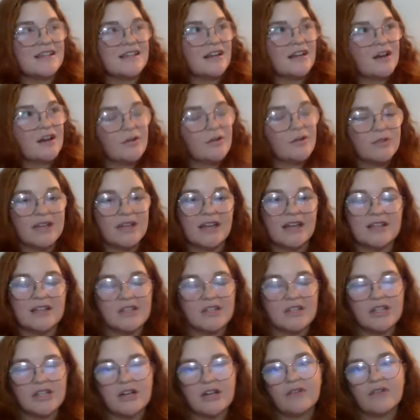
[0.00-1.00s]
and I only had
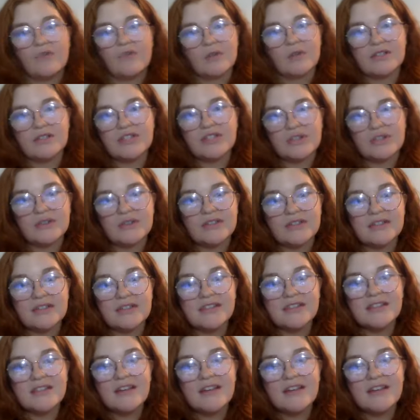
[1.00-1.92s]
to check 4 students.